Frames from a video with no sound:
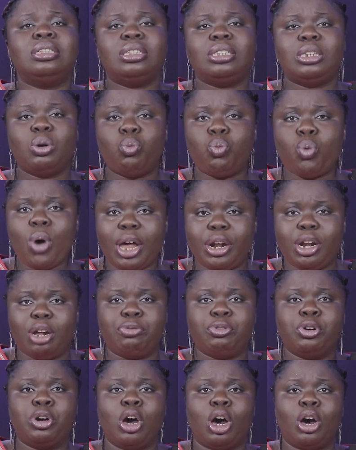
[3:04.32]
The Word
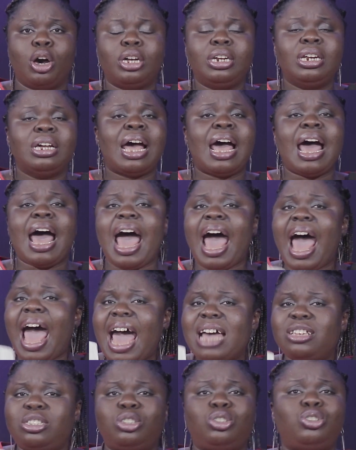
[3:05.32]
of God
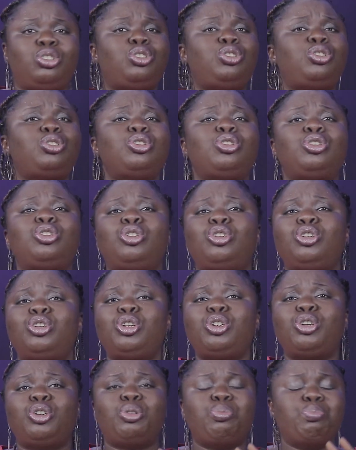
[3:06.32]
has
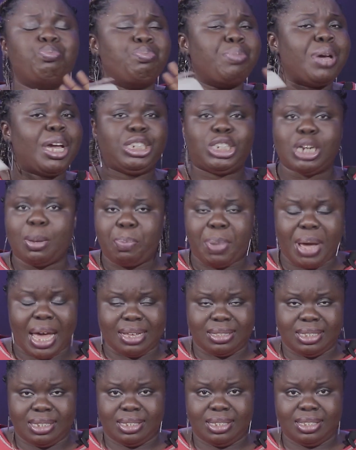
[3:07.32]
two major
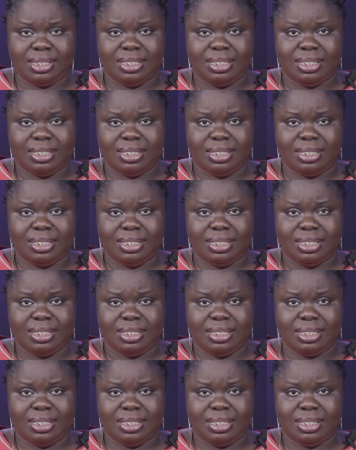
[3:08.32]
parts.